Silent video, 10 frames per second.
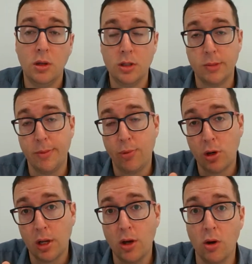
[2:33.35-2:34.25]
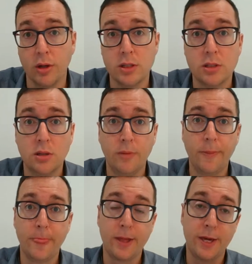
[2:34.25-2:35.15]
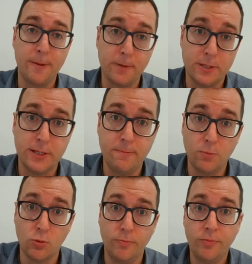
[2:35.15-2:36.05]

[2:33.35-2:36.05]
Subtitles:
To be brutally honest, keep it simple.